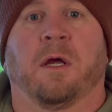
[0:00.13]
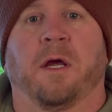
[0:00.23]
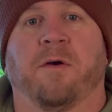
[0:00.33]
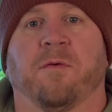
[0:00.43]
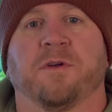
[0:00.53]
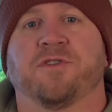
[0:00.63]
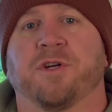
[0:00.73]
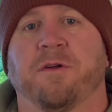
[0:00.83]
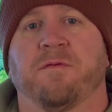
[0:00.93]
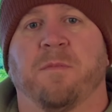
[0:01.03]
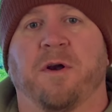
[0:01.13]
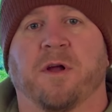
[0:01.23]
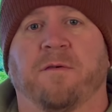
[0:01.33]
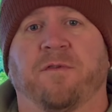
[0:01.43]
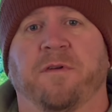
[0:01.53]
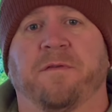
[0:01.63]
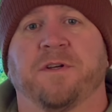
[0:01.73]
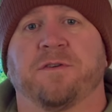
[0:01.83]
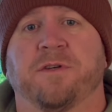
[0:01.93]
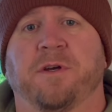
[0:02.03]
Hey everyone, it's Jody from Bird Off-Road
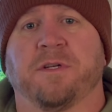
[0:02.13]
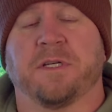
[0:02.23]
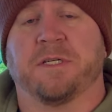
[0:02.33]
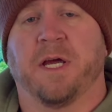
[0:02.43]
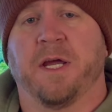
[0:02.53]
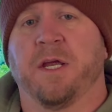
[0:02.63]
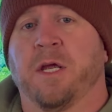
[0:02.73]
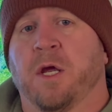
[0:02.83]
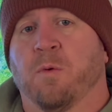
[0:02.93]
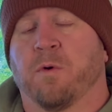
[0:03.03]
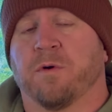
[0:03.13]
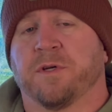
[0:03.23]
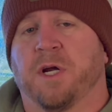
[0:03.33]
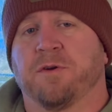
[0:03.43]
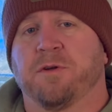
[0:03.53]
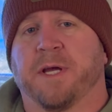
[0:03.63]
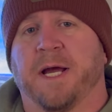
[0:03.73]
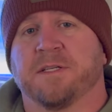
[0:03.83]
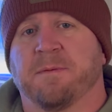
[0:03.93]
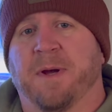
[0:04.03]
Adventures here. Today, we're going to talk to you
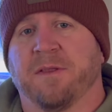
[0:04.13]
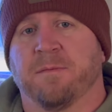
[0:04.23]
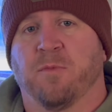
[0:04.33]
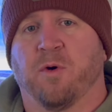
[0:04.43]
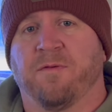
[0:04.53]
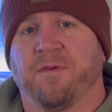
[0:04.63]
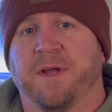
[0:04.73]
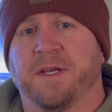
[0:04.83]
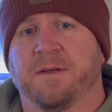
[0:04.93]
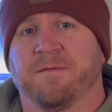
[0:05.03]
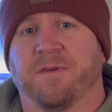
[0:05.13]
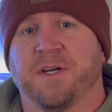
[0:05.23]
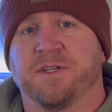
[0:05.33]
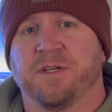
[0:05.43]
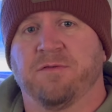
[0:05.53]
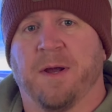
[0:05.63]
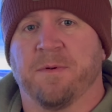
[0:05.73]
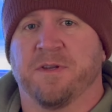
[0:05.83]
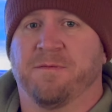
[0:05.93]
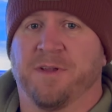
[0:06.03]
guys about the Morflate
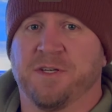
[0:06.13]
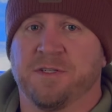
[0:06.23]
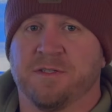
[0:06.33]
rapid deflation